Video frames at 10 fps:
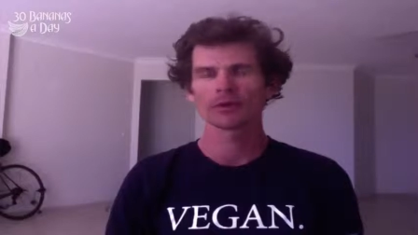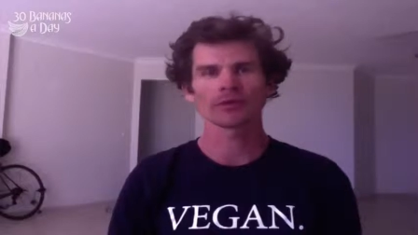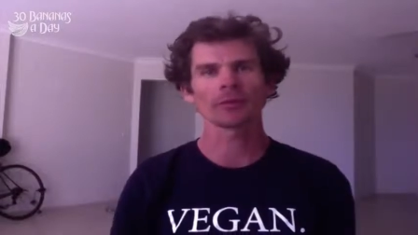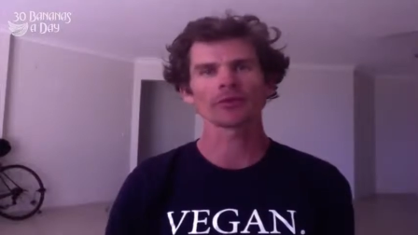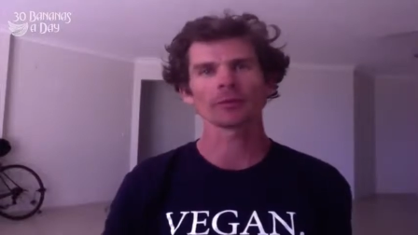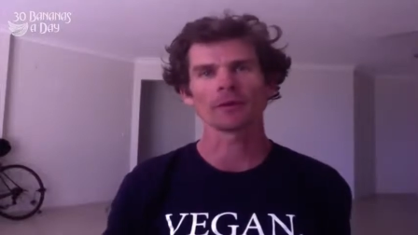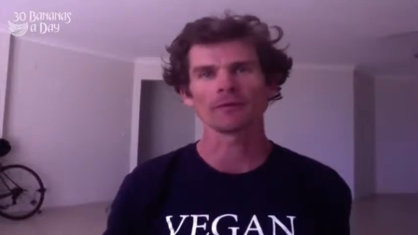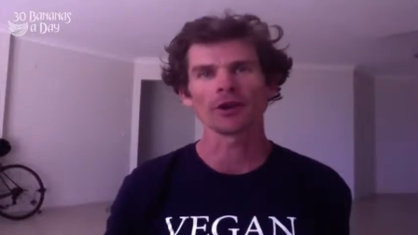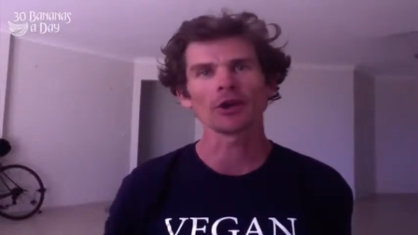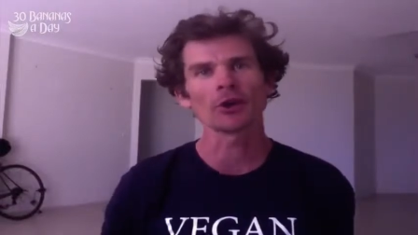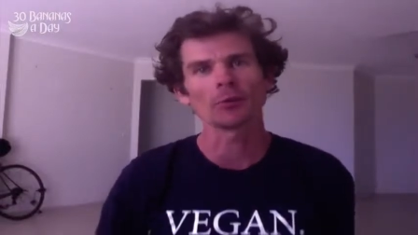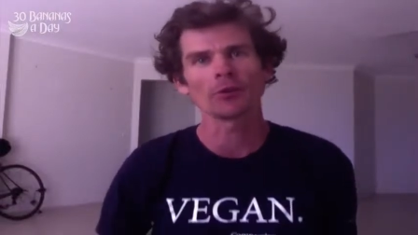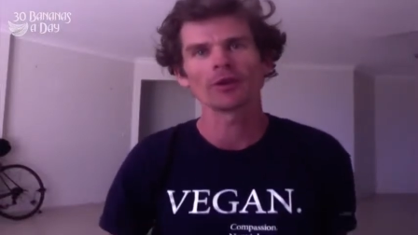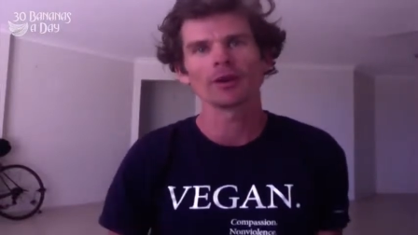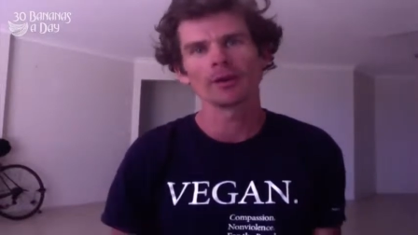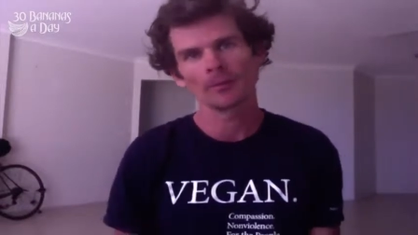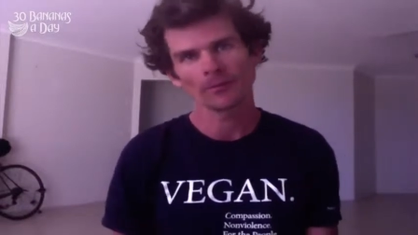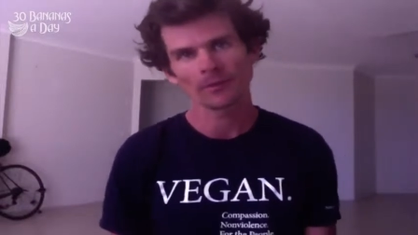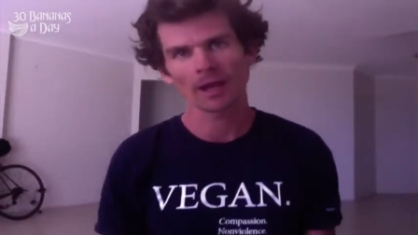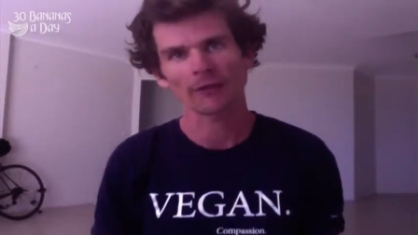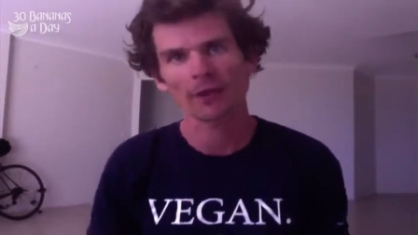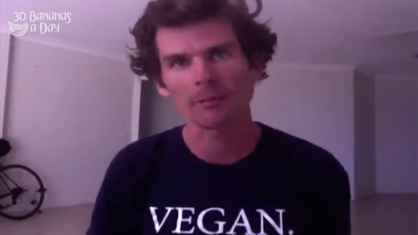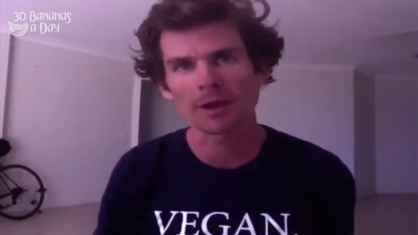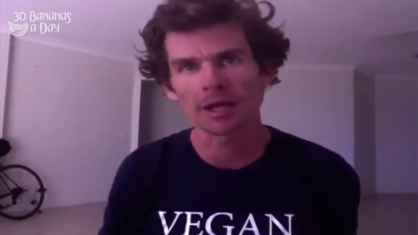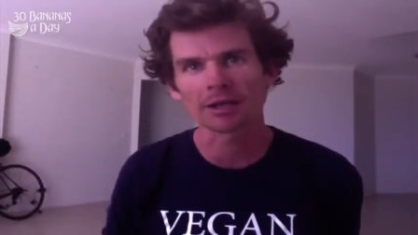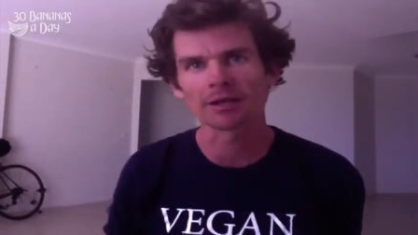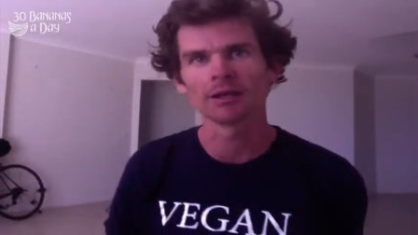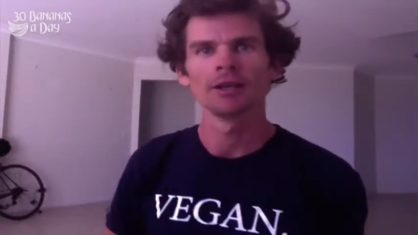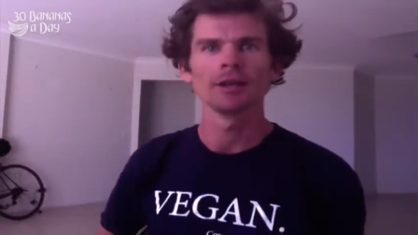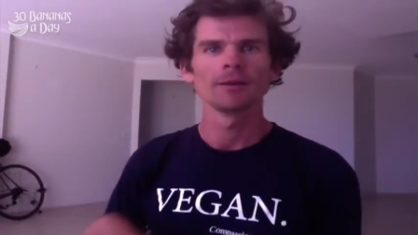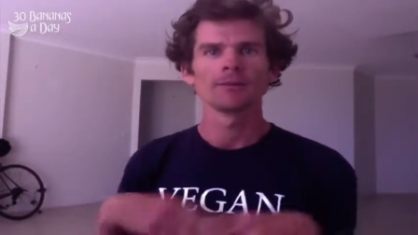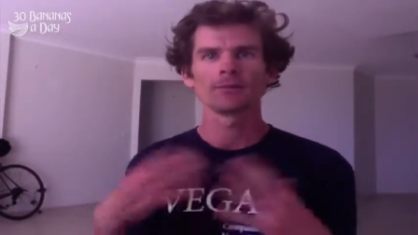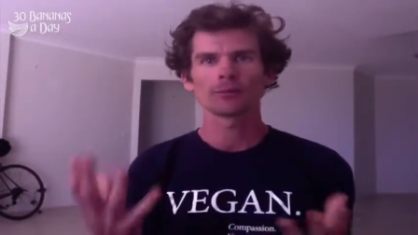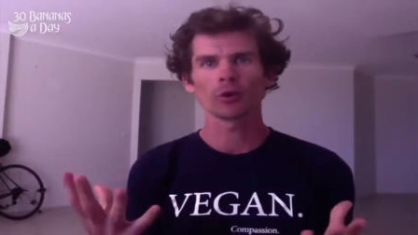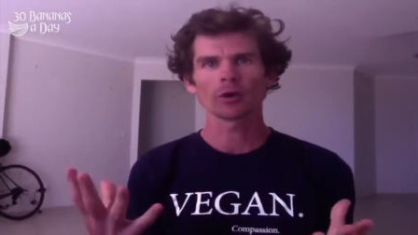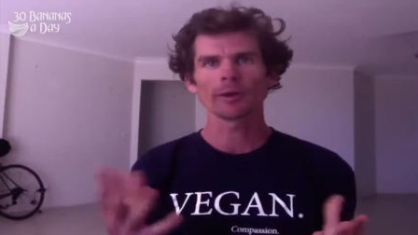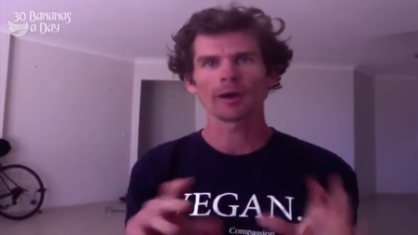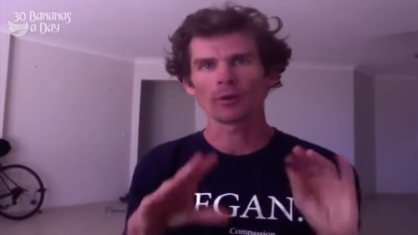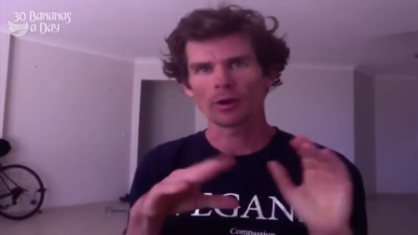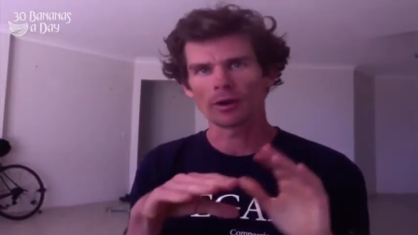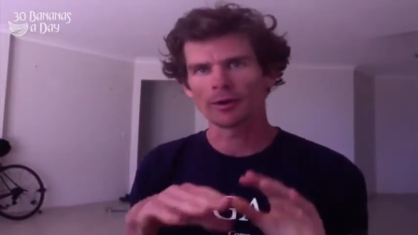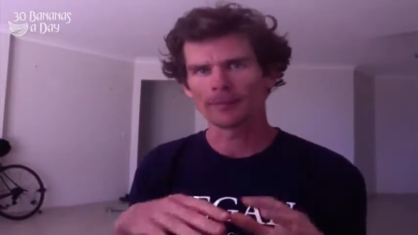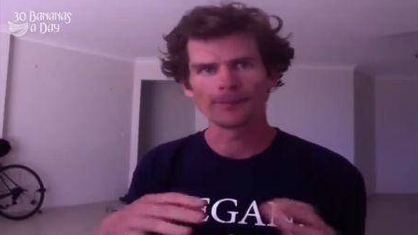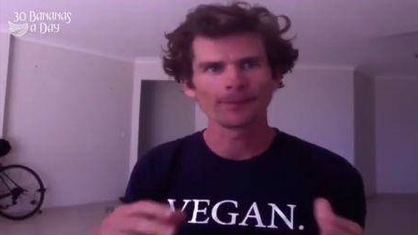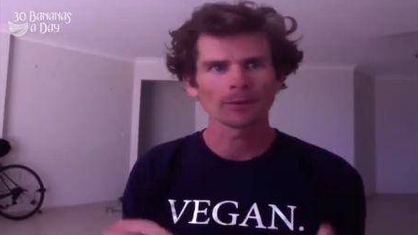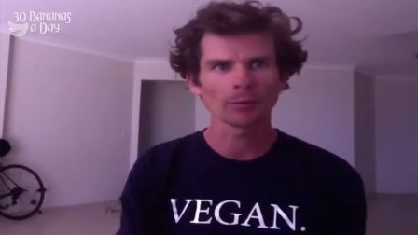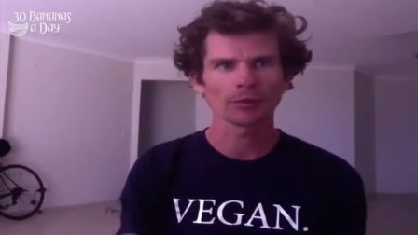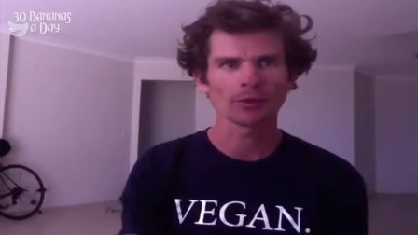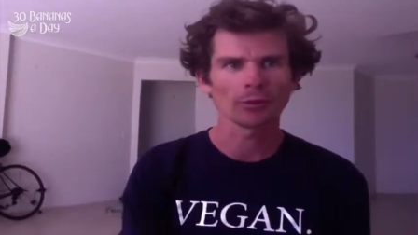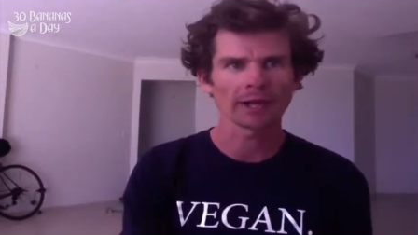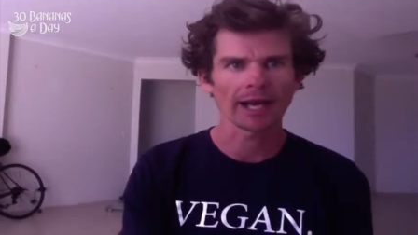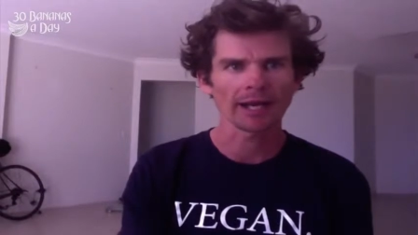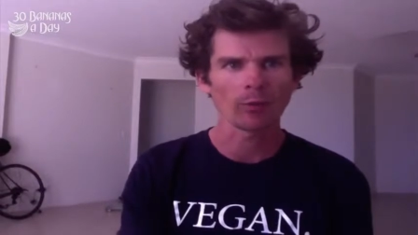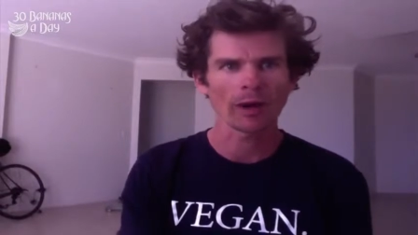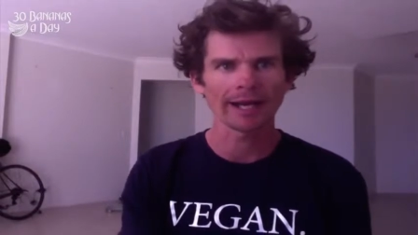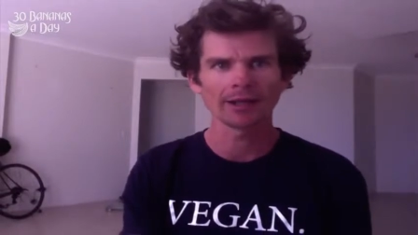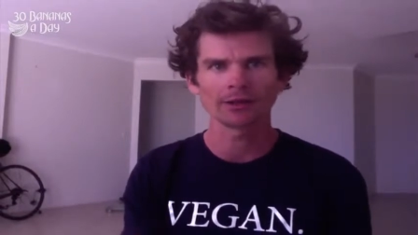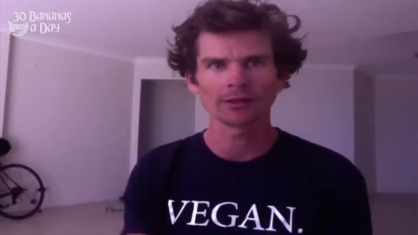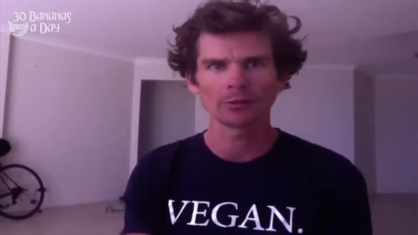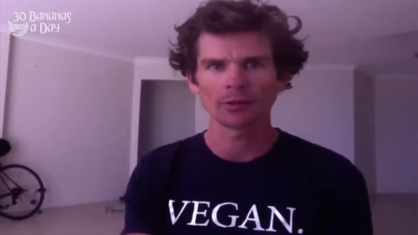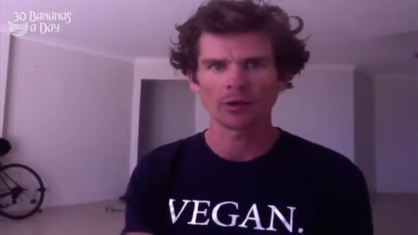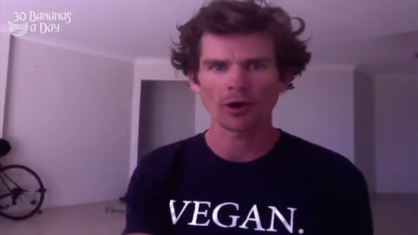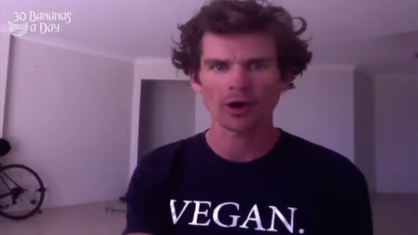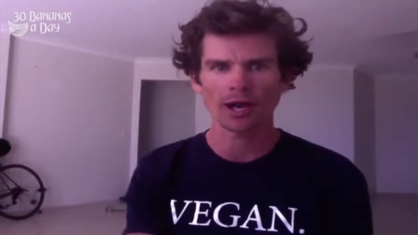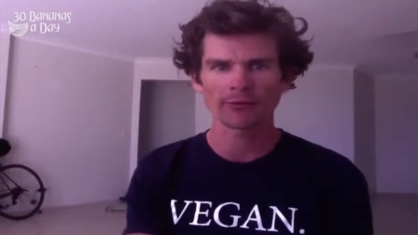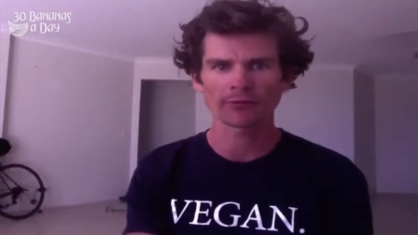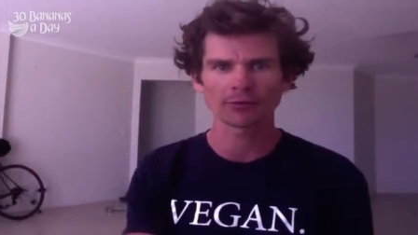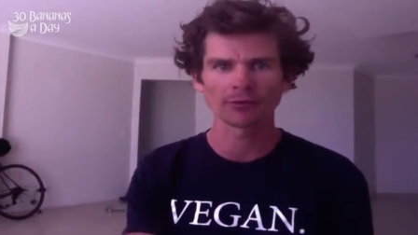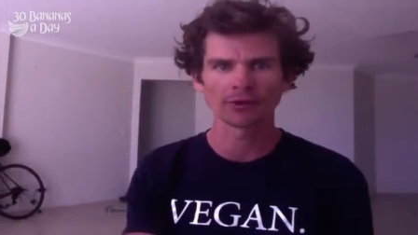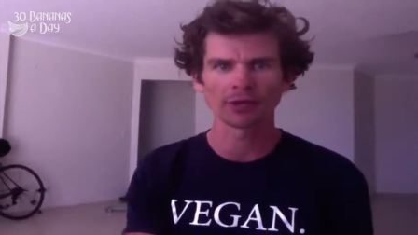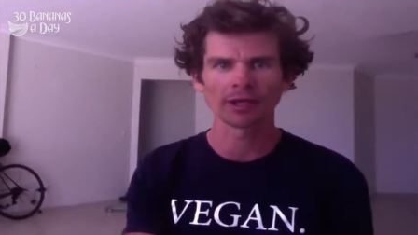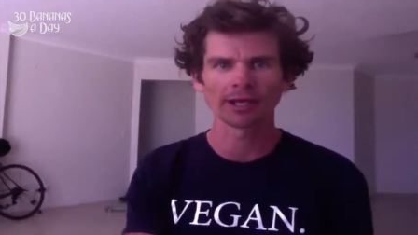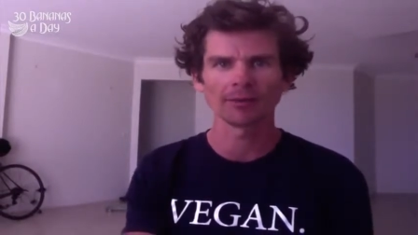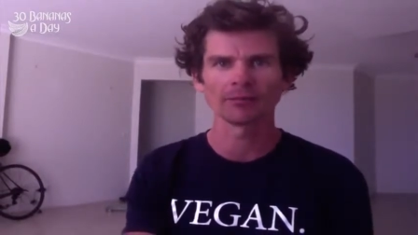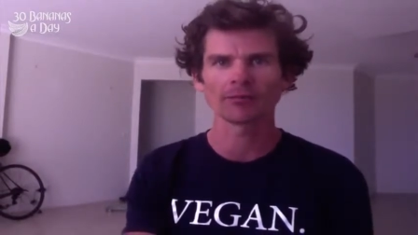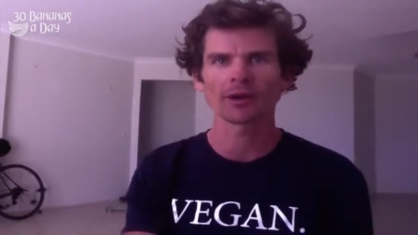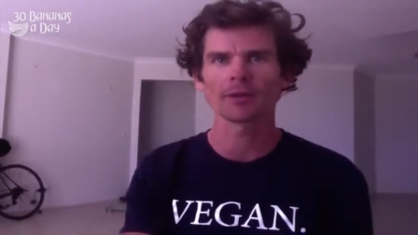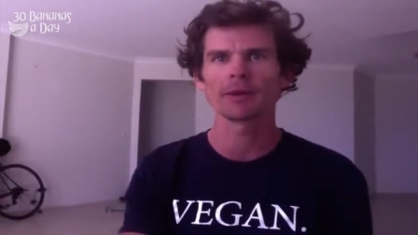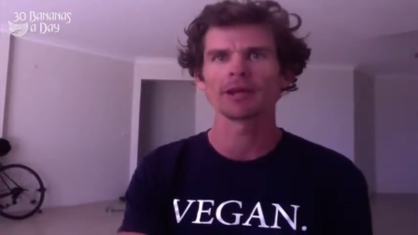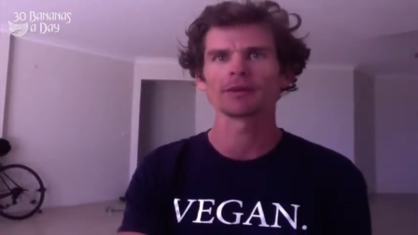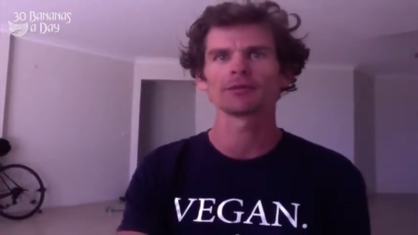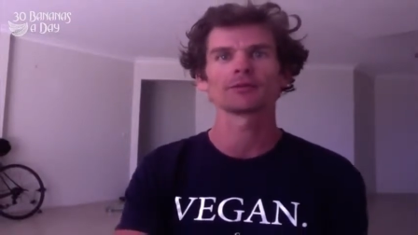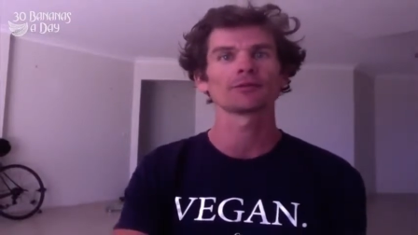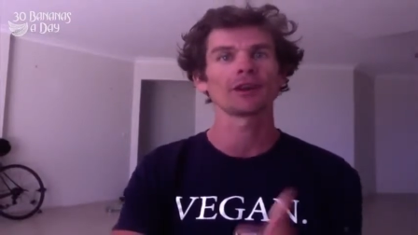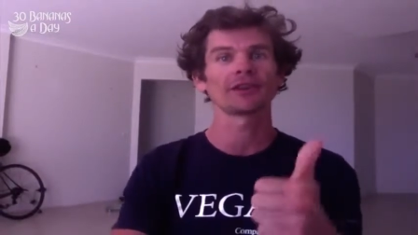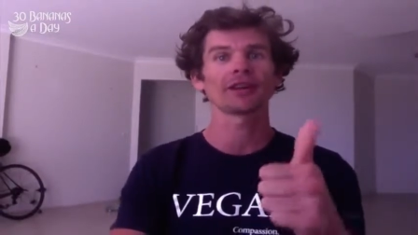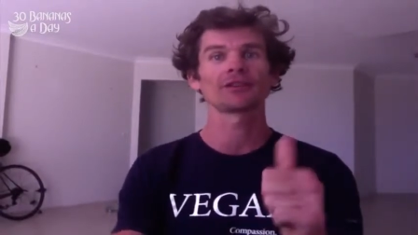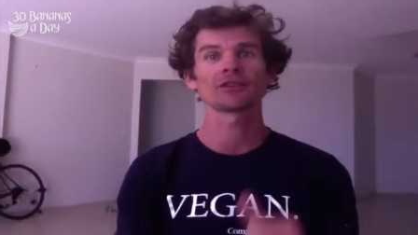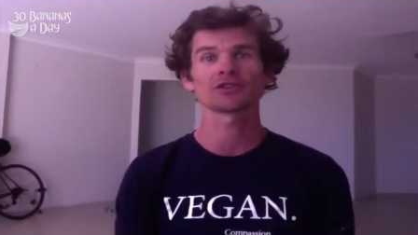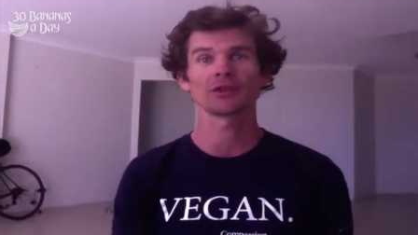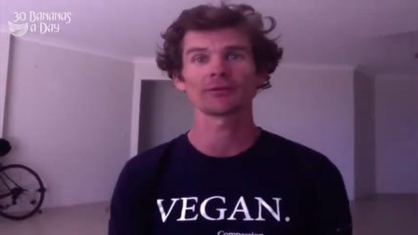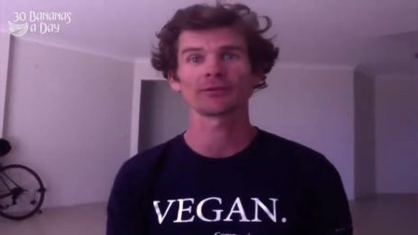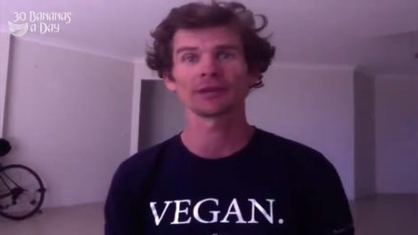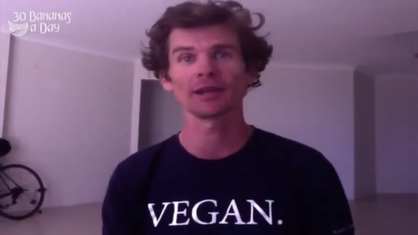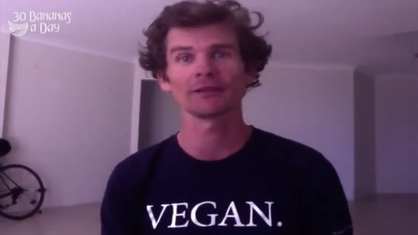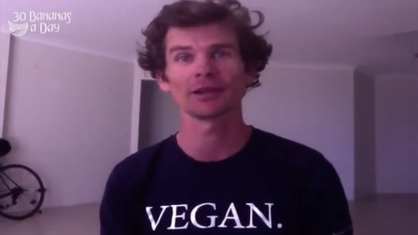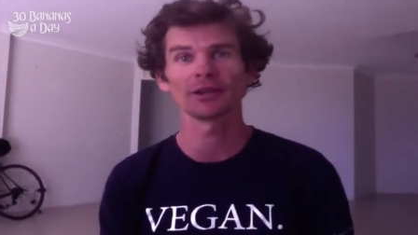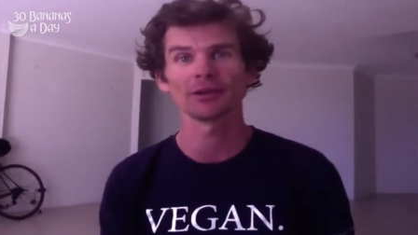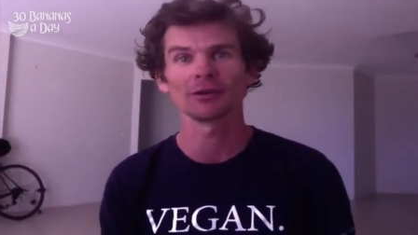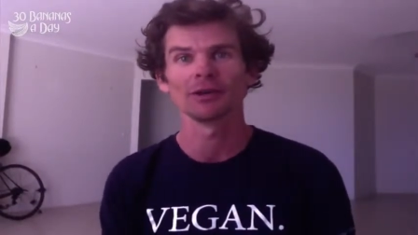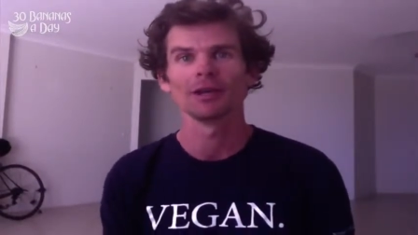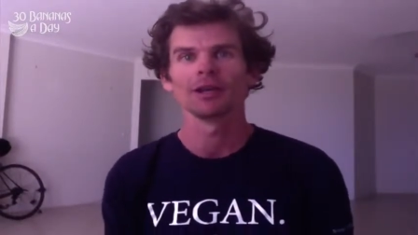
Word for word: So someone sent me a video with uh, our friend Megan talking about uh, what's it called gaining weight with a high fruit diet. Now, friend of Megan, fantastic chef, lovely girl.